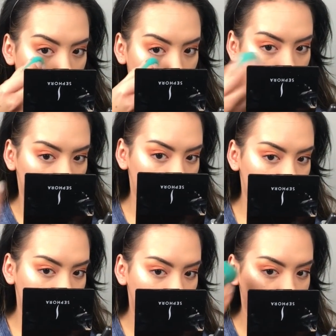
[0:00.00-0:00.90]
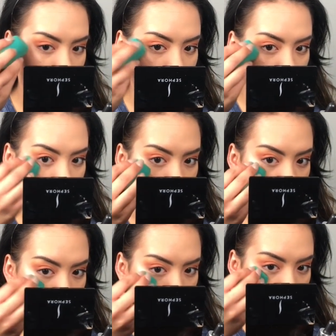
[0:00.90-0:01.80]
oh, there's a
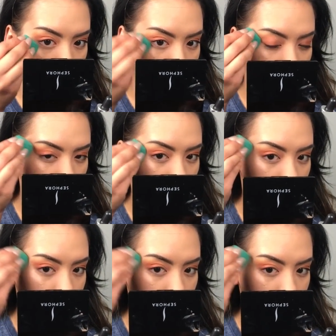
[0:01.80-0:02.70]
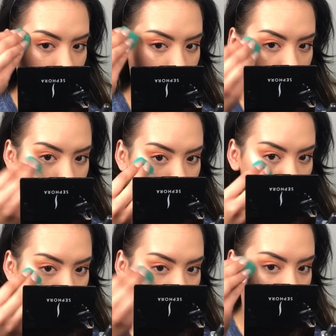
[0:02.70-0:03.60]
fire.
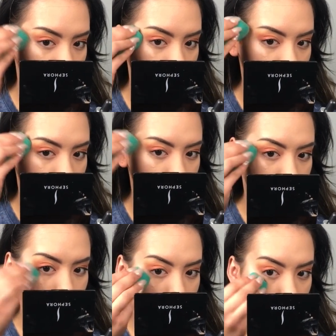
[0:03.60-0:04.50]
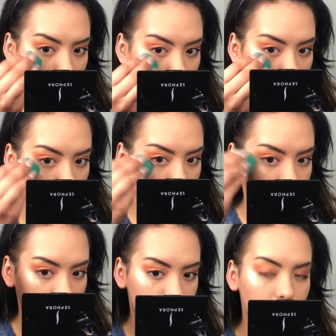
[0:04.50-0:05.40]
Lord Jesus.
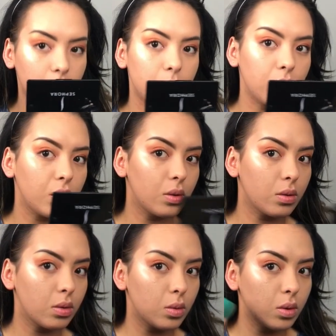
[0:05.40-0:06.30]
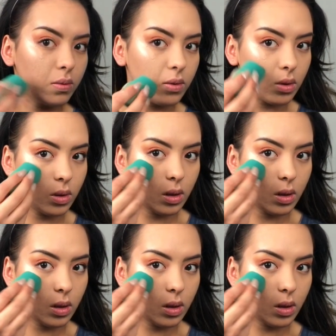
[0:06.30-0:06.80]
This is a beautiful,